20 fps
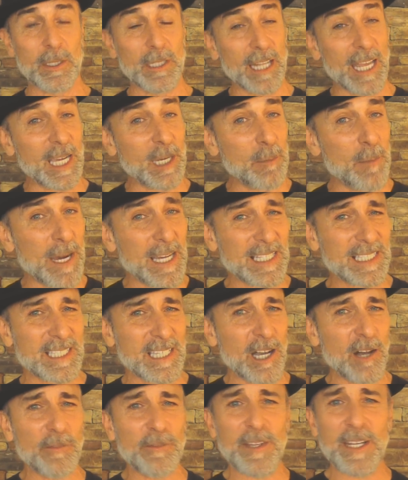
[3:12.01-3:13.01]
like
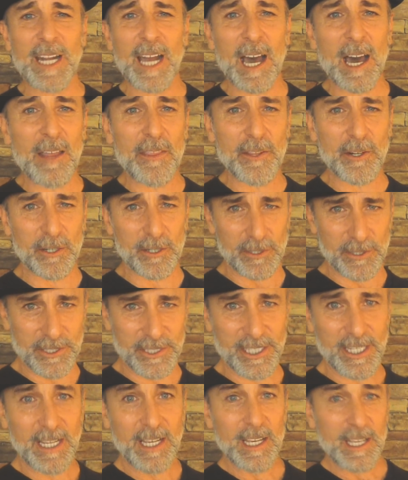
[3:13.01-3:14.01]
myself and others